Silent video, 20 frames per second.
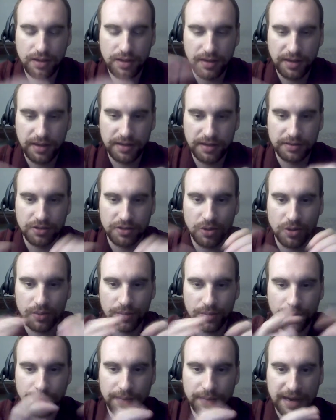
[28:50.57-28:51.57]
and go
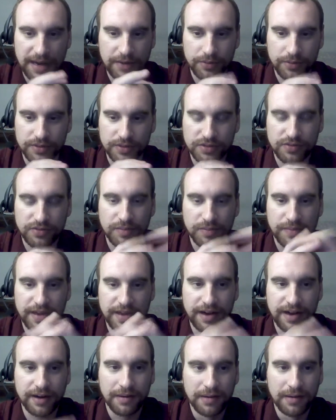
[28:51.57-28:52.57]
backwards from
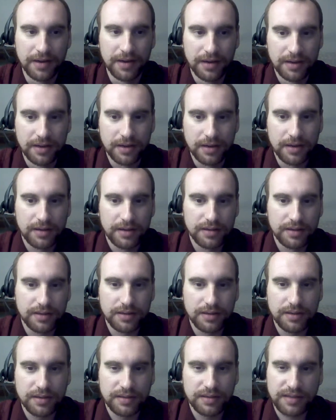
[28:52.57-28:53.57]
there.
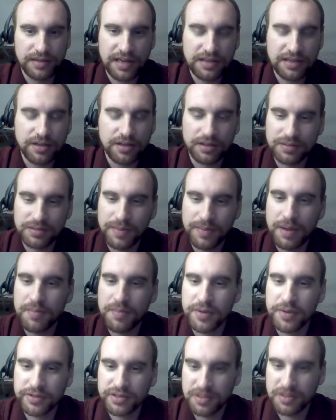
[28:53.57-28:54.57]
They talked about
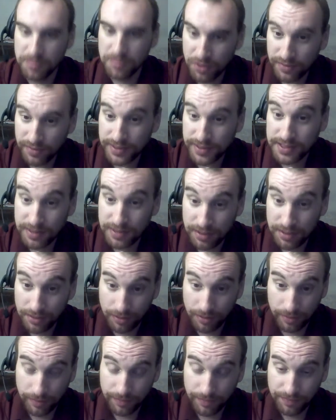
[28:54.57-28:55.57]
mostly movies
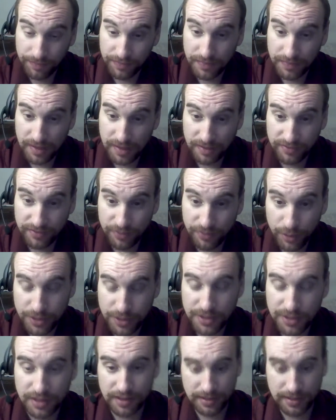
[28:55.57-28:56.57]
too,
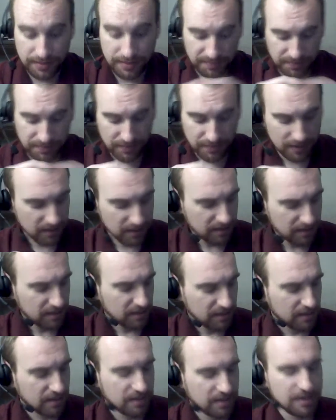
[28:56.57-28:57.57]
unfortunately.
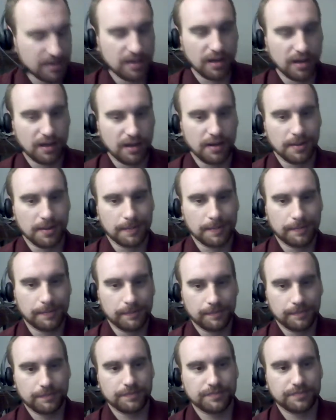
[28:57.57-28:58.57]

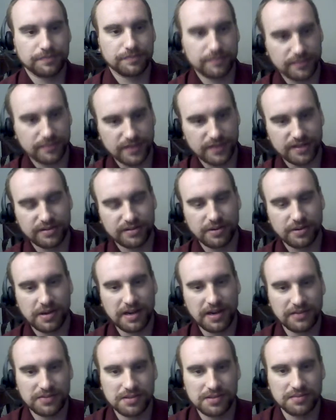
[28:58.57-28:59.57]
So I
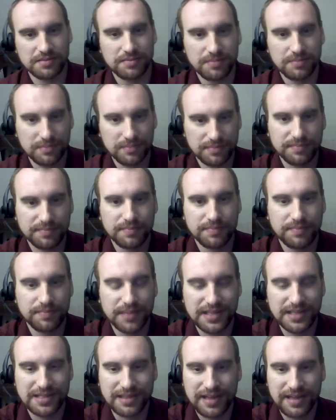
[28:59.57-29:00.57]
have to
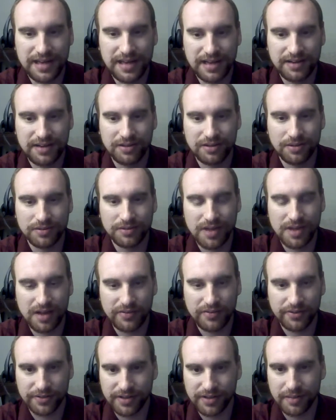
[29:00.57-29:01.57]
basically handle
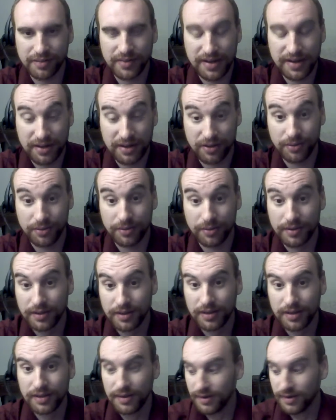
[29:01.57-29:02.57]
novels on my own,
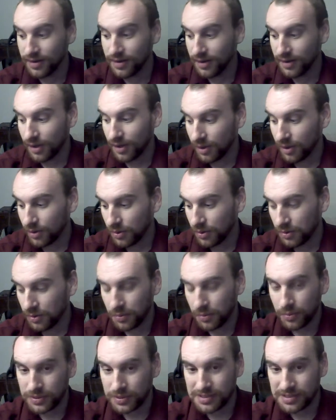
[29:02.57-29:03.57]

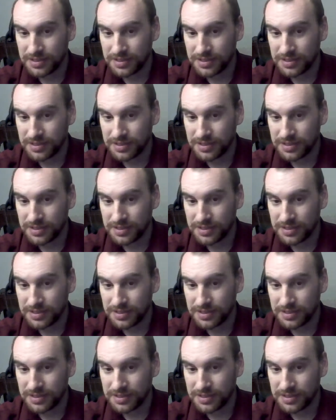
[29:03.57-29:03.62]
which is